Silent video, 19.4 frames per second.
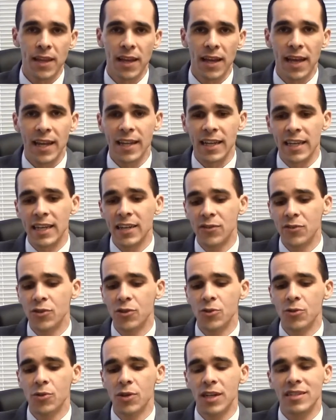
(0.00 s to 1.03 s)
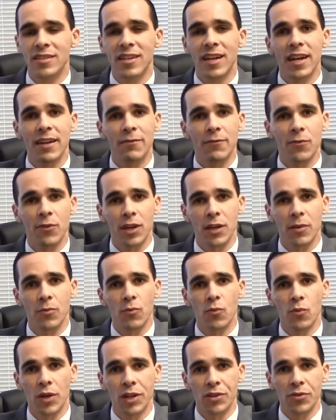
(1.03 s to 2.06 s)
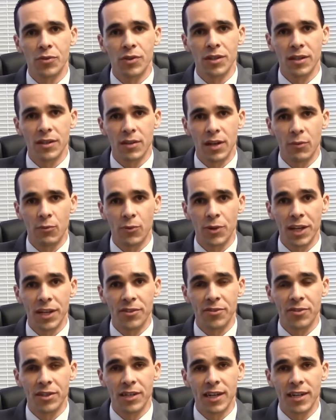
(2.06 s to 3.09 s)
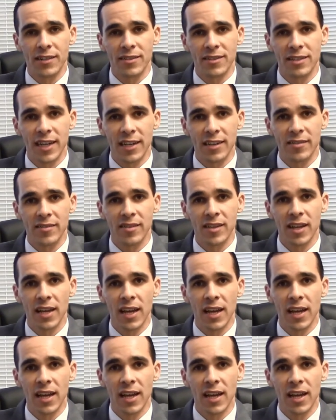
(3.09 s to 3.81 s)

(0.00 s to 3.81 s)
and it gives you a time frame when you can re-enter the United States.